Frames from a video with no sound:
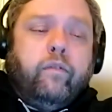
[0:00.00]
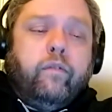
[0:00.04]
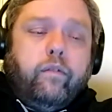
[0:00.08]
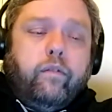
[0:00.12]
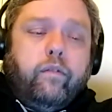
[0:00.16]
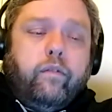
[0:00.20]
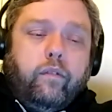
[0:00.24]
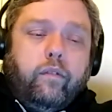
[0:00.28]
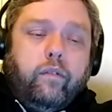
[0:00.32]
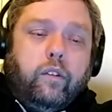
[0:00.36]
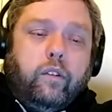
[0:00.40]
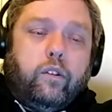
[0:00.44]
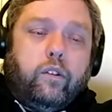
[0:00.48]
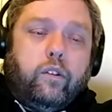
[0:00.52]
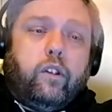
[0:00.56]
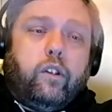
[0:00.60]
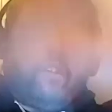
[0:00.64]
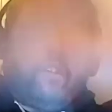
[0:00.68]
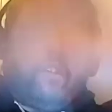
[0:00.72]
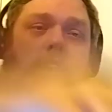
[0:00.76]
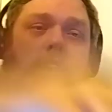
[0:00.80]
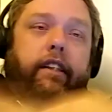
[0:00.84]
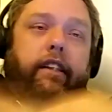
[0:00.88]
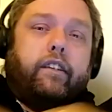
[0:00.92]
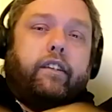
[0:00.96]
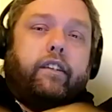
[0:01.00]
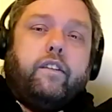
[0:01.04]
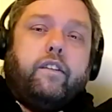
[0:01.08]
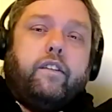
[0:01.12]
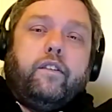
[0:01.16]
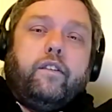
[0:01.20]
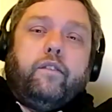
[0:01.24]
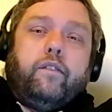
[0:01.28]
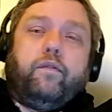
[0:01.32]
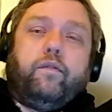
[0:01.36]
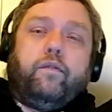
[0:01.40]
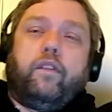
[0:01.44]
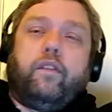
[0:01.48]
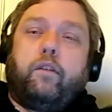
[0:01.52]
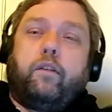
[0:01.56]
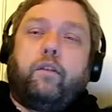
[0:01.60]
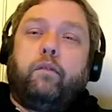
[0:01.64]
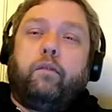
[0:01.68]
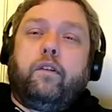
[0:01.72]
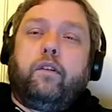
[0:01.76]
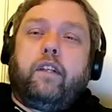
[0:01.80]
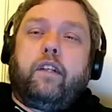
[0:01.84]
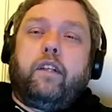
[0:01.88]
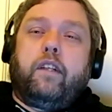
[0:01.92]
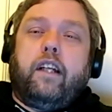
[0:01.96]
and looking, dude, and fucking be
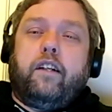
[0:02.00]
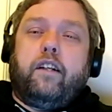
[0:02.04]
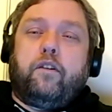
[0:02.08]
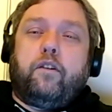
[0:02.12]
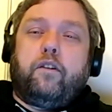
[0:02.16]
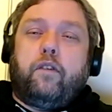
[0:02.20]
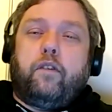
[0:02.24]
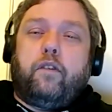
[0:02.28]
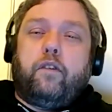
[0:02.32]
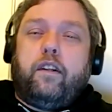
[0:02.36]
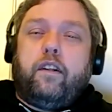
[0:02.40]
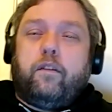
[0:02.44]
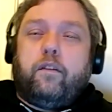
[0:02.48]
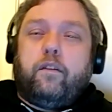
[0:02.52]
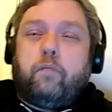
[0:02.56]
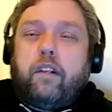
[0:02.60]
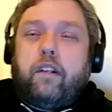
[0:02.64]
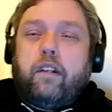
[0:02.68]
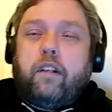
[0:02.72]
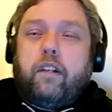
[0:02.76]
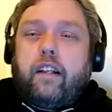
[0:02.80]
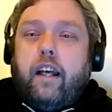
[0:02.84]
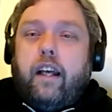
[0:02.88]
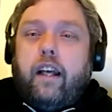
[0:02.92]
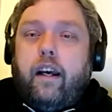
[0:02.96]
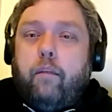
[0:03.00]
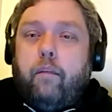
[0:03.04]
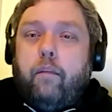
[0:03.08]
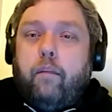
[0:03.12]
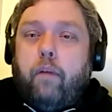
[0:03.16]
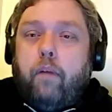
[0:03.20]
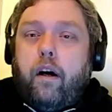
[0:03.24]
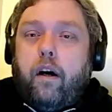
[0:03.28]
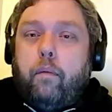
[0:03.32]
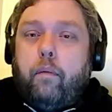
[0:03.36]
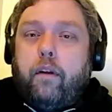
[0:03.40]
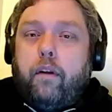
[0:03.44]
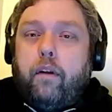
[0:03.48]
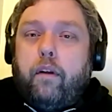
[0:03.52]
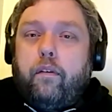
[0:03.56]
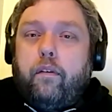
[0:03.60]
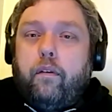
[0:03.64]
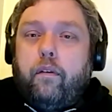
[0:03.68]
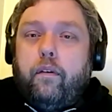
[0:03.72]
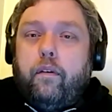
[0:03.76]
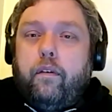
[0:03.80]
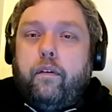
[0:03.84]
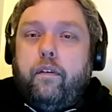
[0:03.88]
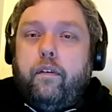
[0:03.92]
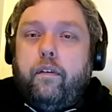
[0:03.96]
looking at a tree and there'll be like a head popping
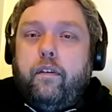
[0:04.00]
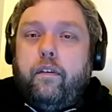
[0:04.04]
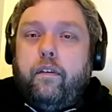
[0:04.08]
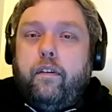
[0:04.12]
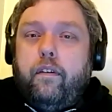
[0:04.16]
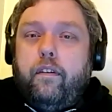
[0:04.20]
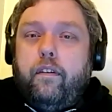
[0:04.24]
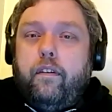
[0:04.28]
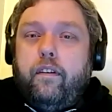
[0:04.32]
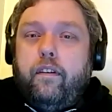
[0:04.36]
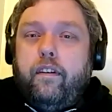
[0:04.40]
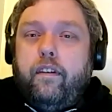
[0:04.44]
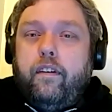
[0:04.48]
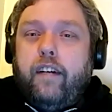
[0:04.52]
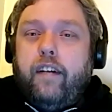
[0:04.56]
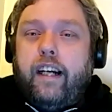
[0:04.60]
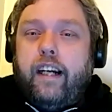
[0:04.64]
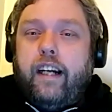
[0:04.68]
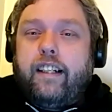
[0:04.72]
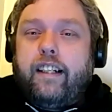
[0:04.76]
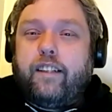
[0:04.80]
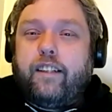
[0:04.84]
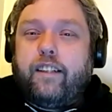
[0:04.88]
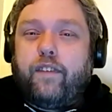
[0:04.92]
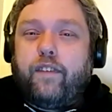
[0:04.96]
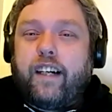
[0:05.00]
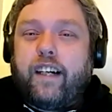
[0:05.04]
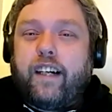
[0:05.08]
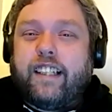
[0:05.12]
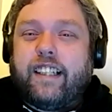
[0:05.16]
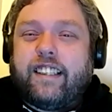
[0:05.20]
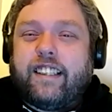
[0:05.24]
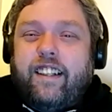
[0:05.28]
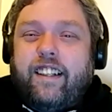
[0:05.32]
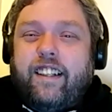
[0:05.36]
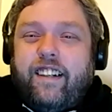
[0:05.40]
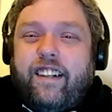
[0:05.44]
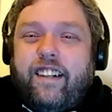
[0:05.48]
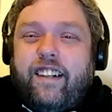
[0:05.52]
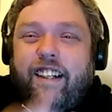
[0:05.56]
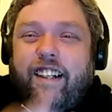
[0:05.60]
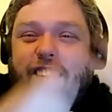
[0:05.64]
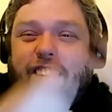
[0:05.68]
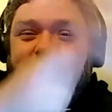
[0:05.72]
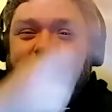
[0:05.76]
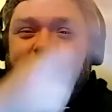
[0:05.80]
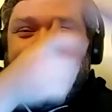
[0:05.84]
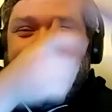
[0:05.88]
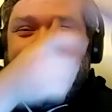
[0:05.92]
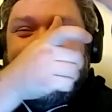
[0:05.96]
through. Like just fucking staring at
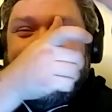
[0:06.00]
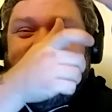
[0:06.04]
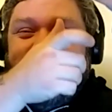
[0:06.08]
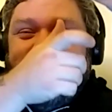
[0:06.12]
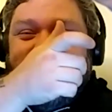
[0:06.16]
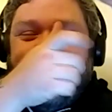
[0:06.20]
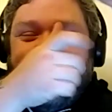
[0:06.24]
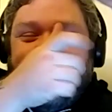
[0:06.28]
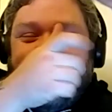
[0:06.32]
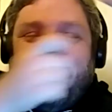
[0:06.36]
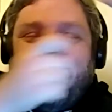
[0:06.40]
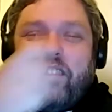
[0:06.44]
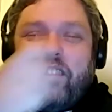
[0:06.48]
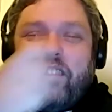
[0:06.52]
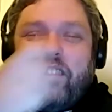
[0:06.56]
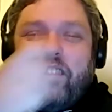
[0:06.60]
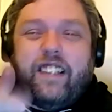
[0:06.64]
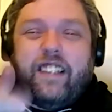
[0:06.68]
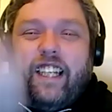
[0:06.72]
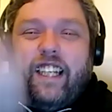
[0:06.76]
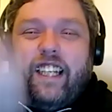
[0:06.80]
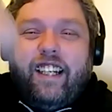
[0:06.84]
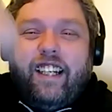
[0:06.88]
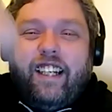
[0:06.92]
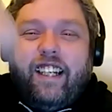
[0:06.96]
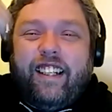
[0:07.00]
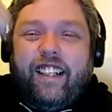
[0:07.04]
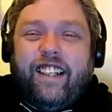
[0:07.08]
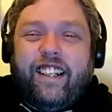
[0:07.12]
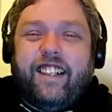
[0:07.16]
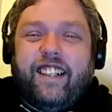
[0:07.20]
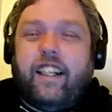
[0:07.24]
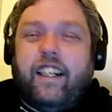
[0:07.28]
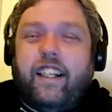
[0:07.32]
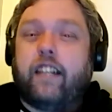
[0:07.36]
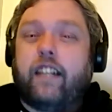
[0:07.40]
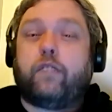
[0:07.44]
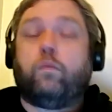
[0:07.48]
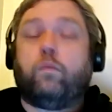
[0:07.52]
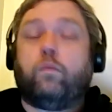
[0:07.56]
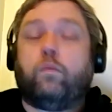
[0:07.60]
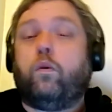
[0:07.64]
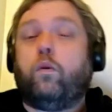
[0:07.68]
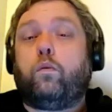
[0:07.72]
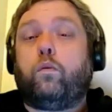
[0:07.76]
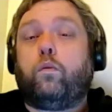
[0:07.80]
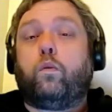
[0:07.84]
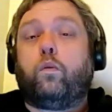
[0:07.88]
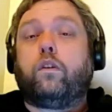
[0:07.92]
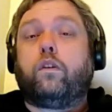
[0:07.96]
you and a gun come up and pink and it's
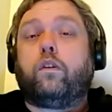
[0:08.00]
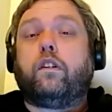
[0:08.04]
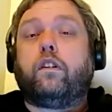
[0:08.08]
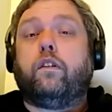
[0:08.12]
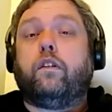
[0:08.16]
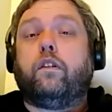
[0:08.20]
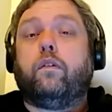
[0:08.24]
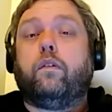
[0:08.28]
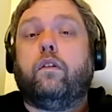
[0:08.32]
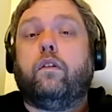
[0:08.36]
World War II.